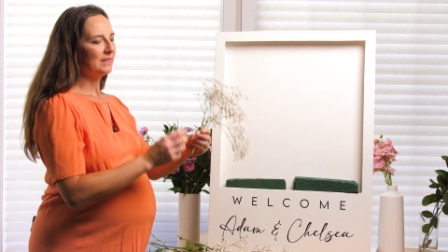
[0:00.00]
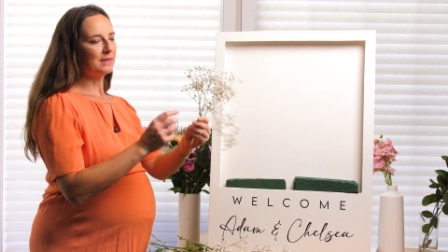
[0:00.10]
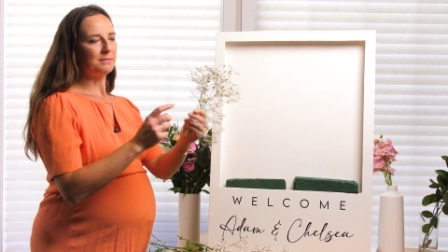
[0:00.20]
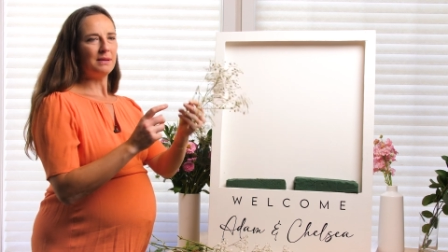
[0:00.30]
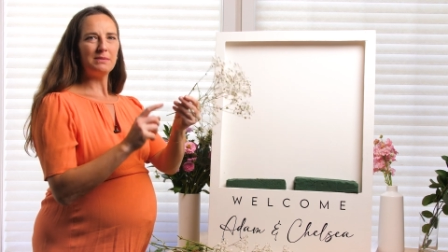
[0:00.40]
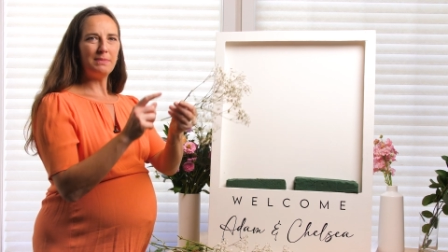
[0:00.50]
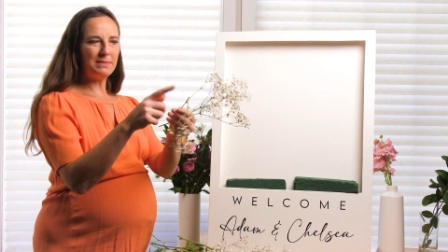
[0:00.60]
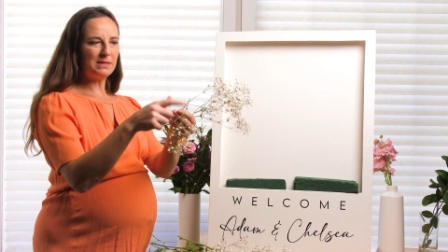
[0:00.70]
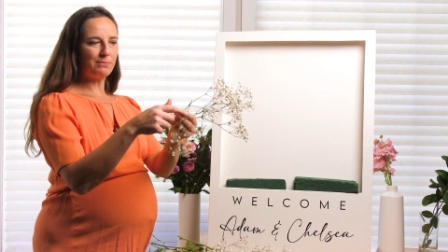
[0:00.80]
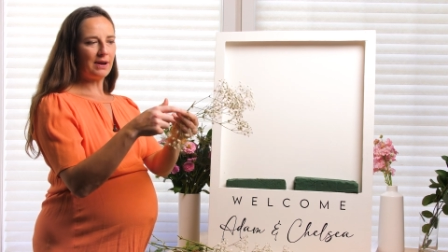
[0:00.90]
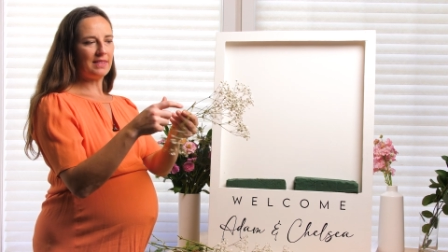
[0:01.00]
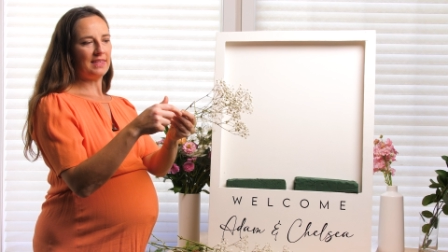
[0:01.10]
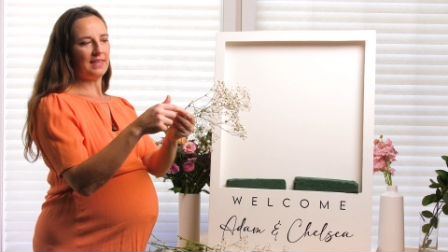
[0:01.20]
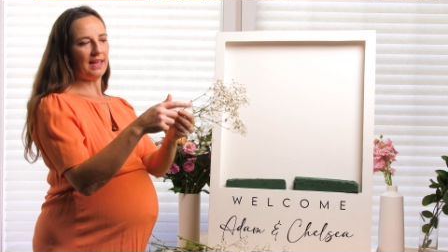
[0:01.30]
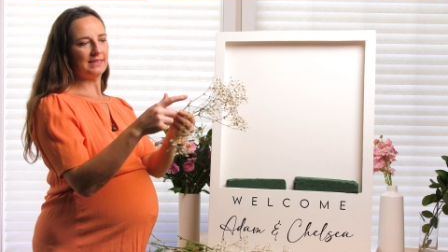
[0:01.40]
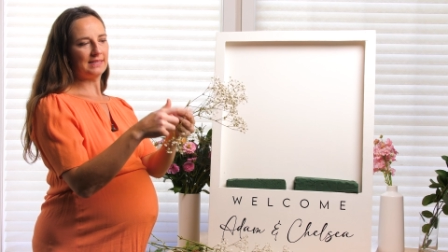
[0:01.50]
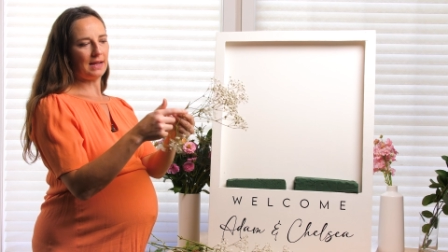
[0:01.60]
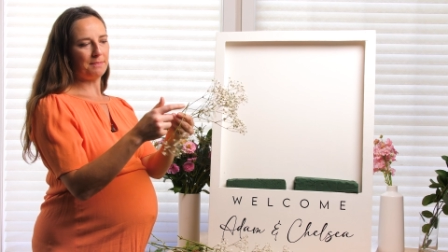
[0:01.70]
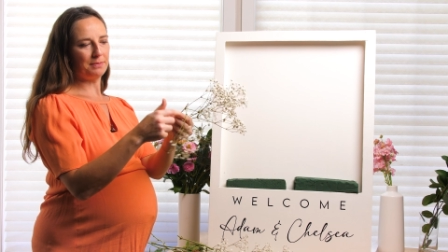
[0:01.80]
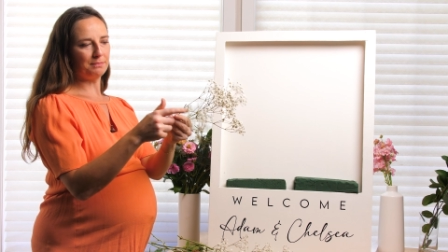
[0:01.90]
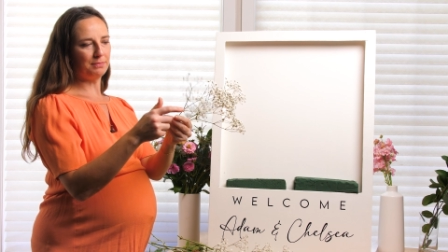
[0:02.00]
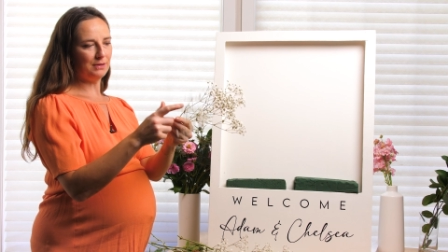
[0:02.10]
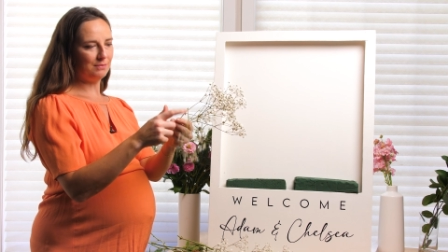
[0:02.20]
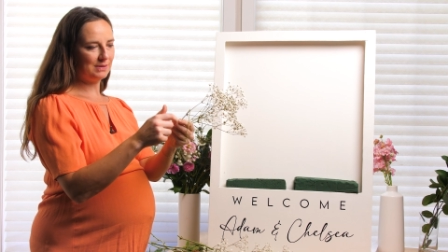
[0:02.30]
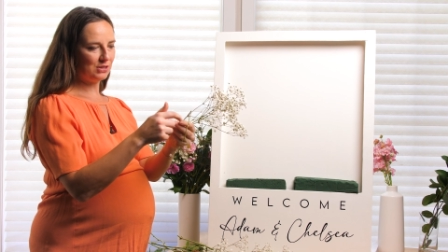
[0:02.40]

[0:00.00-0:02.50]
Sometimes baby's breath has a couple of blooms